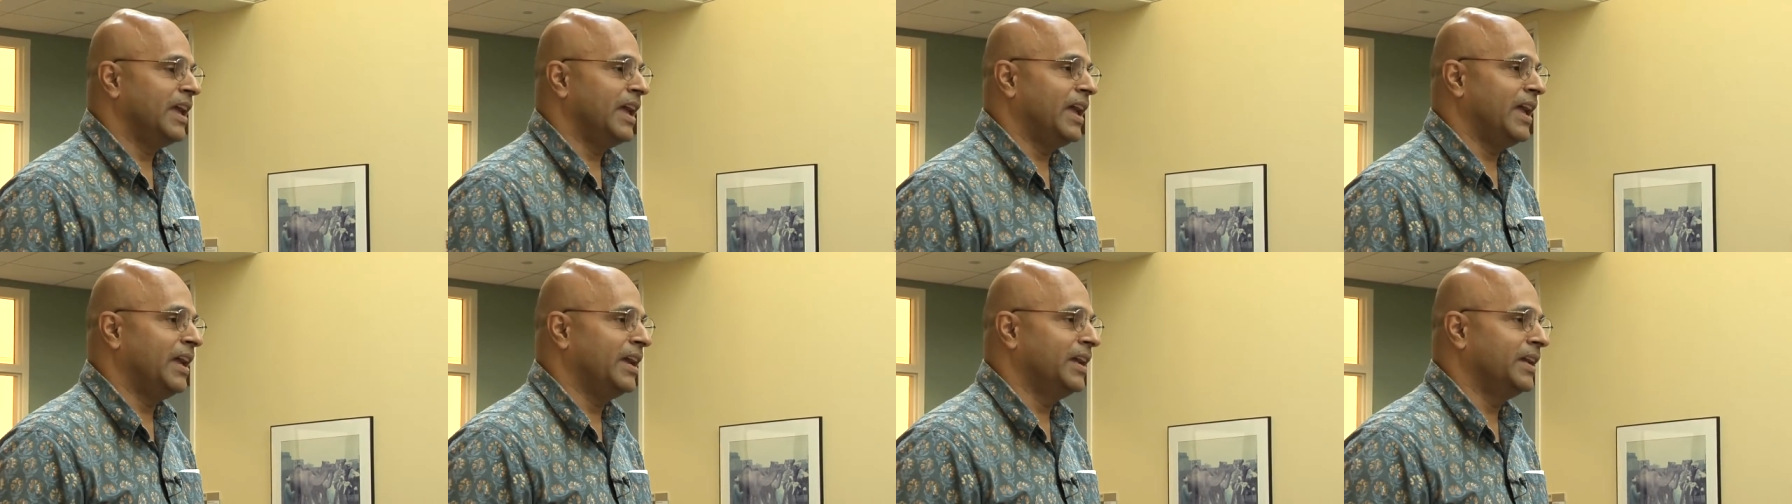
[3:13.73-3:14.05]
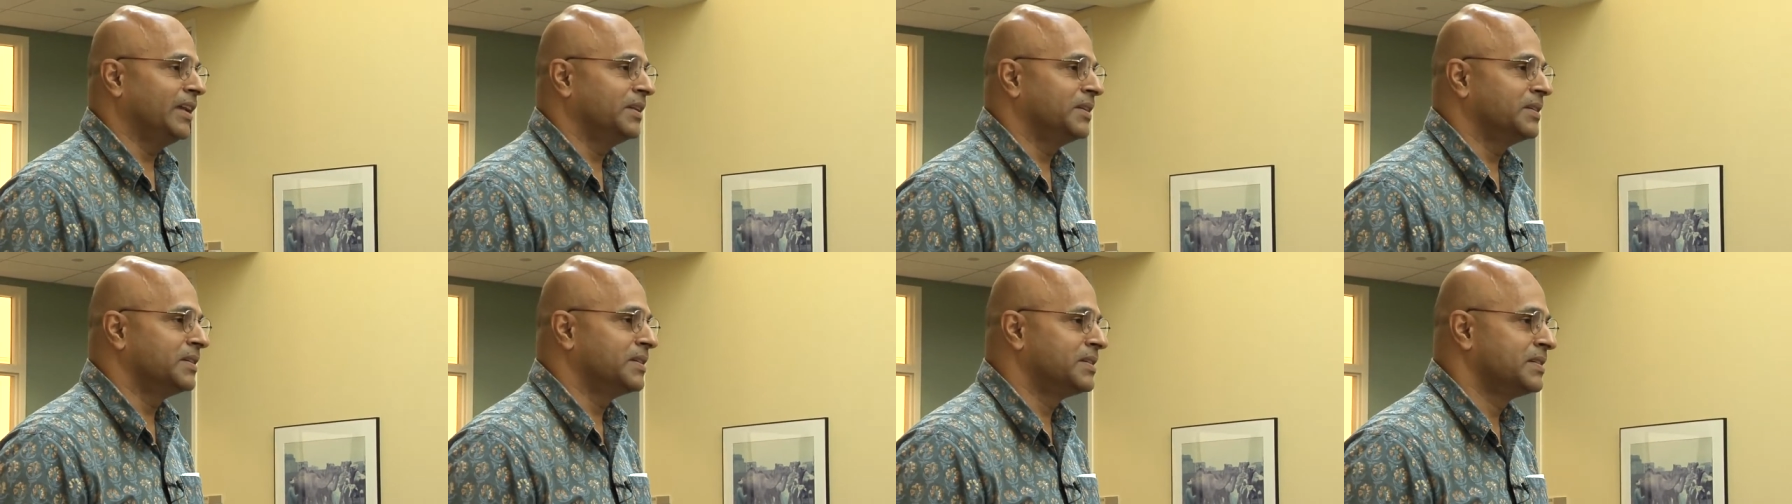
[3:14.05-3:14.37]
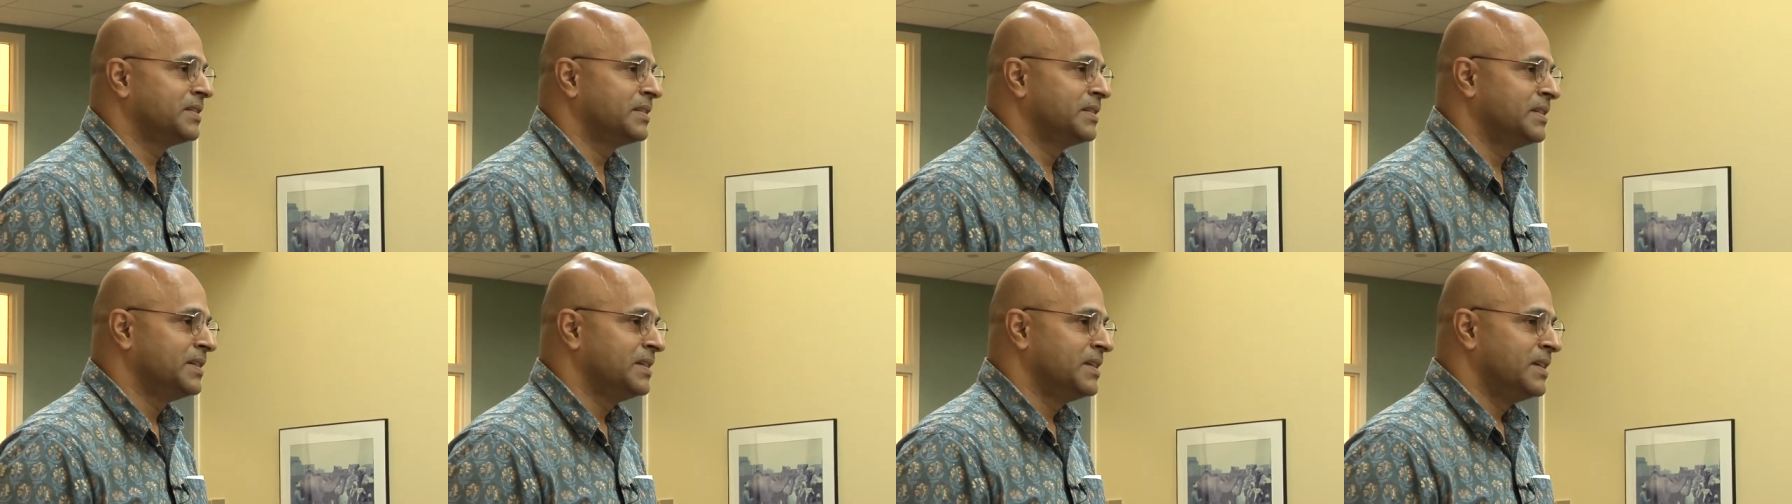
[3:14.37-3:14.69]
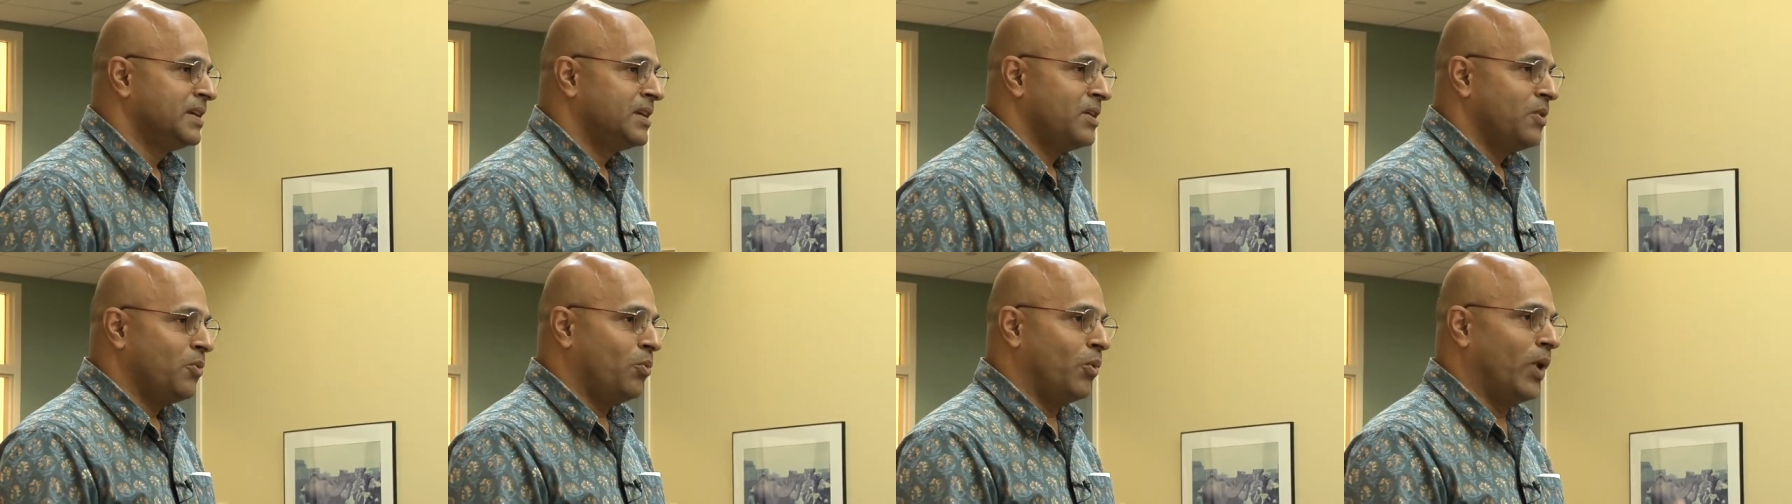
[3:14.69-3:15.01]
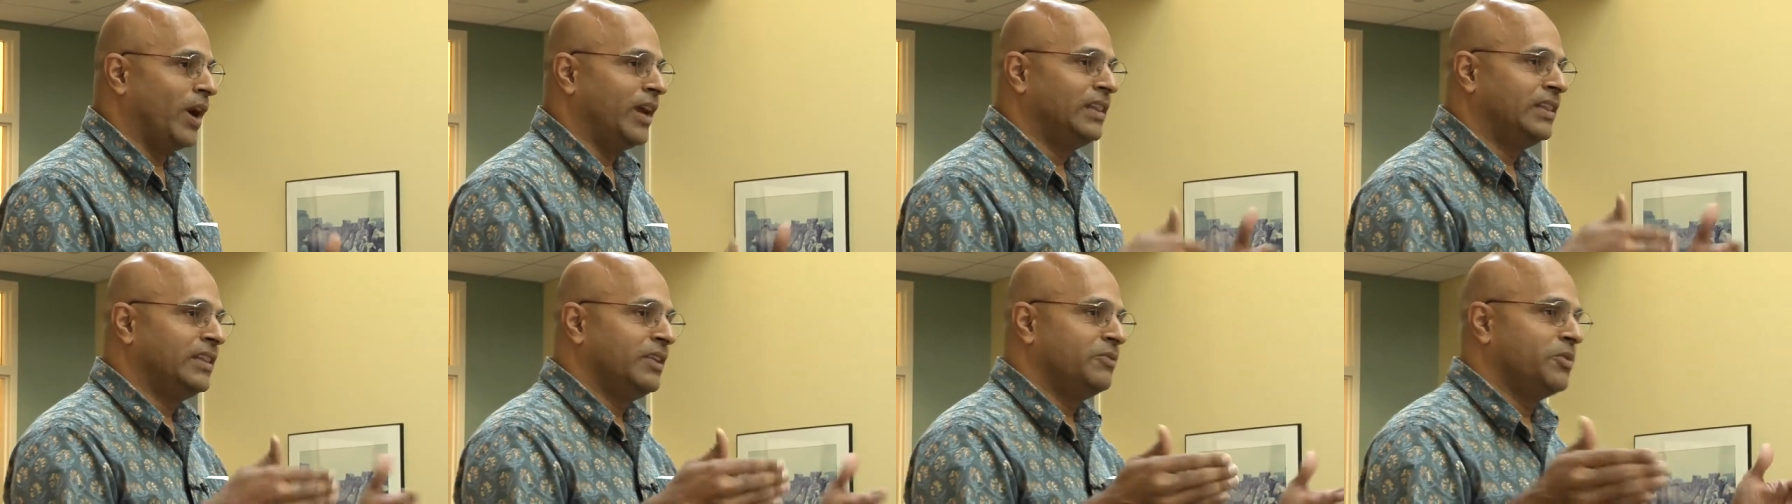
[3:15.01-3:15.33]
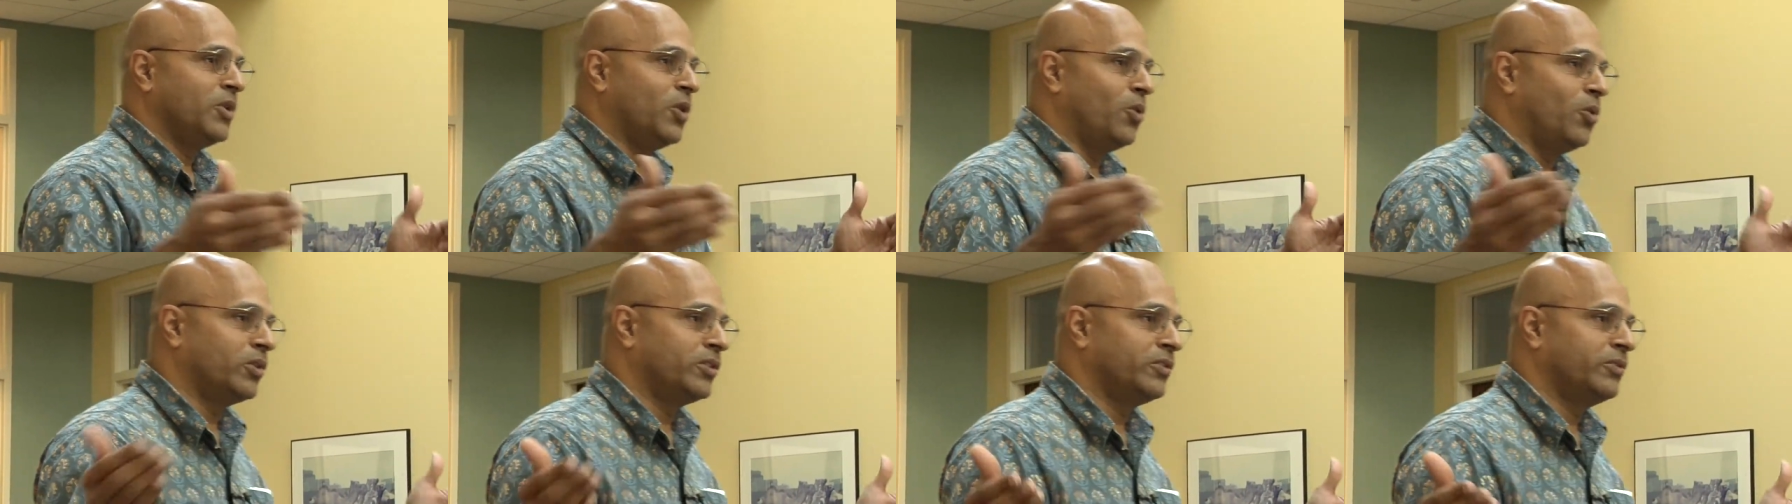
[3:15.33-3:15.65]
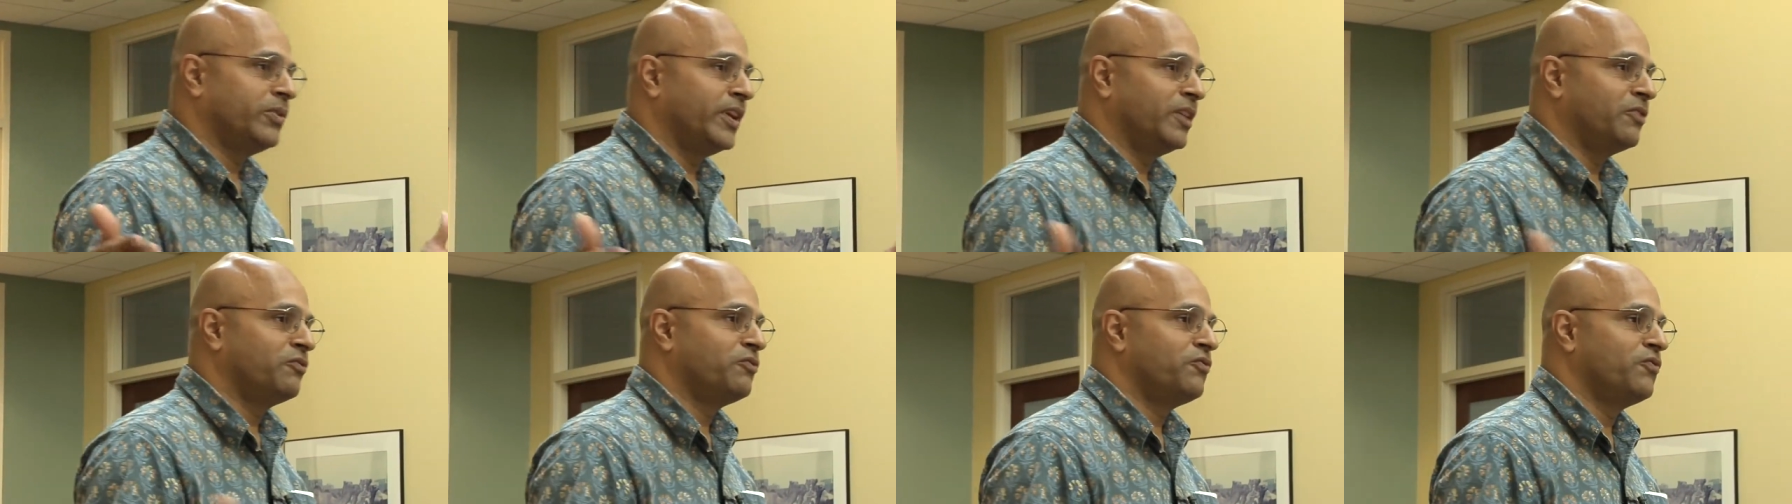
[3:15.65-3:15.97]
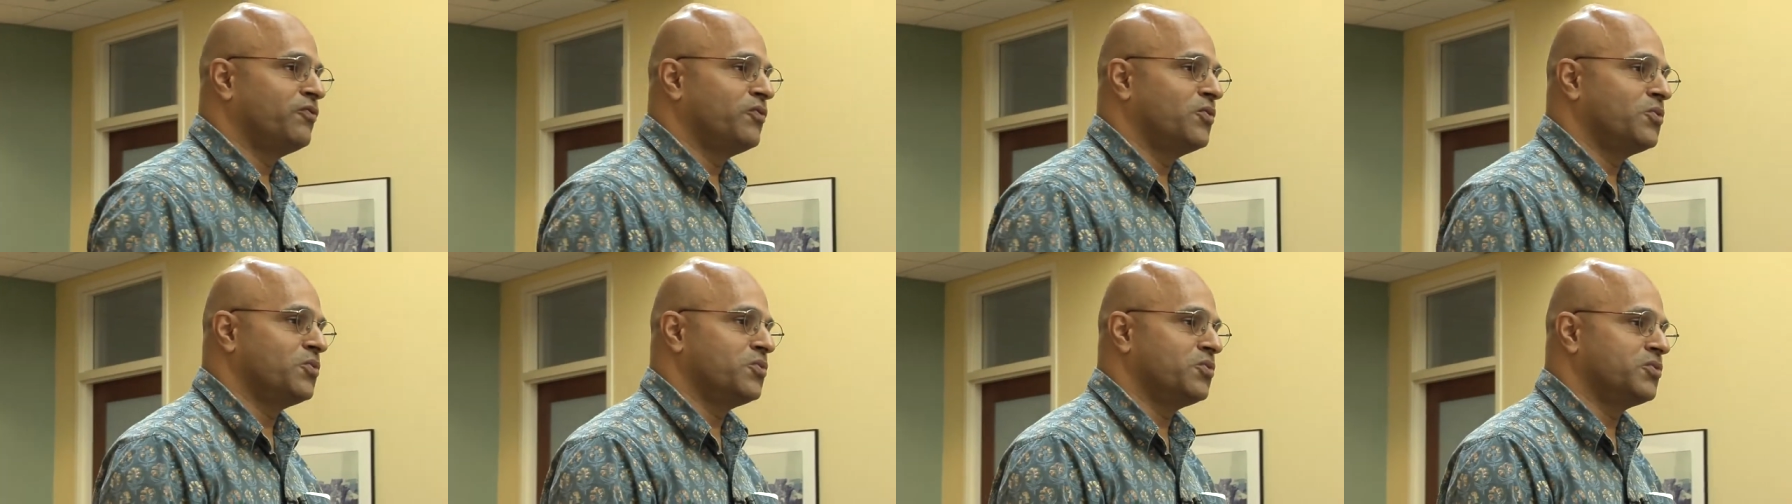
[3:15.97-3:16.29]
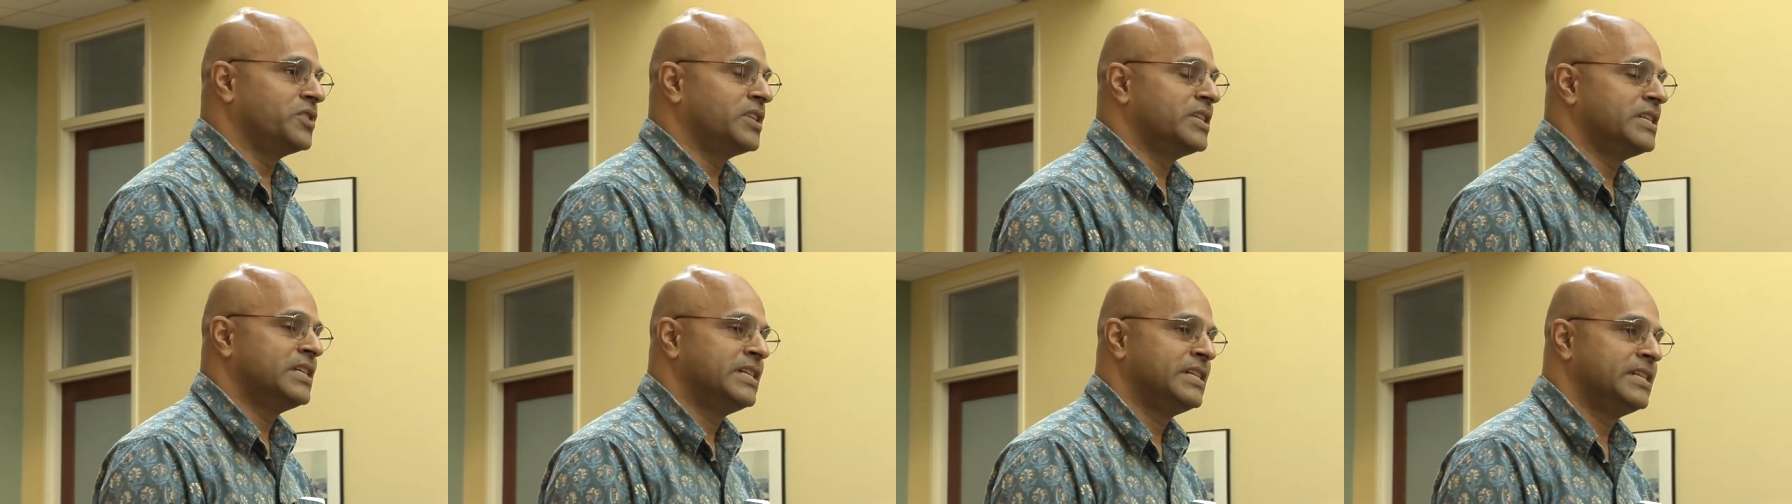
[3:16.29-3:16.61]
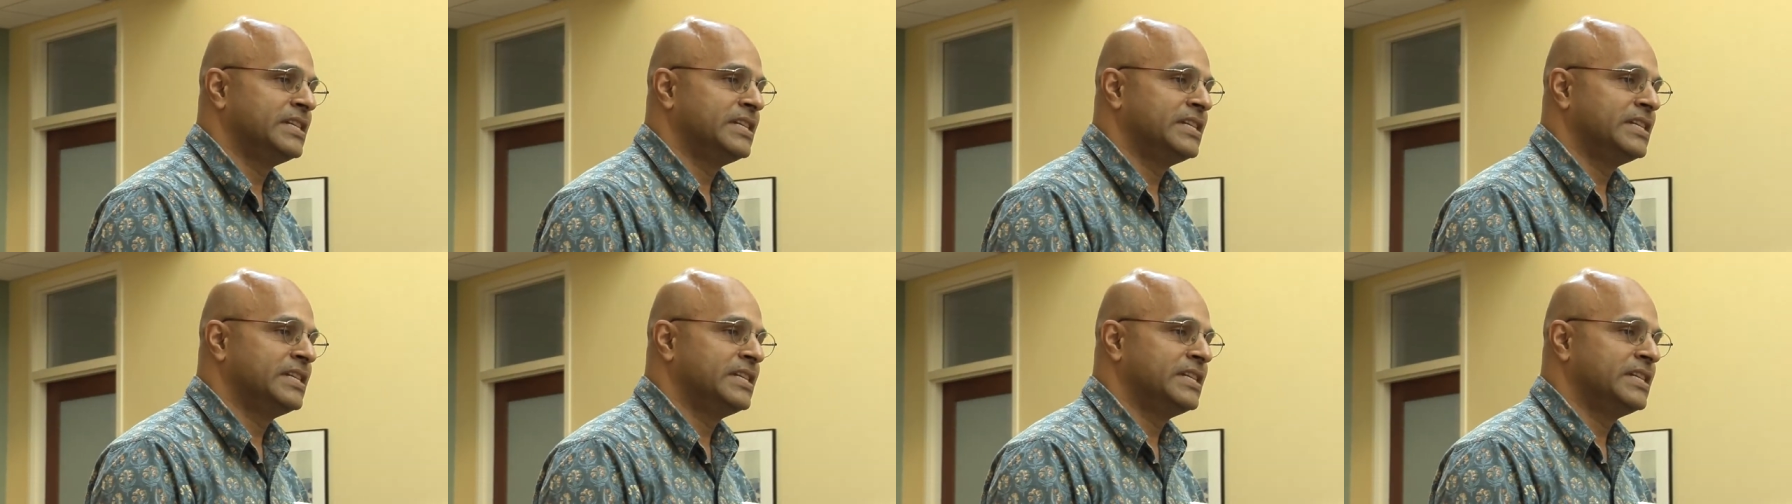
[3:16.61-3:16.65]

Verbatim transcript: And while they were ordering food,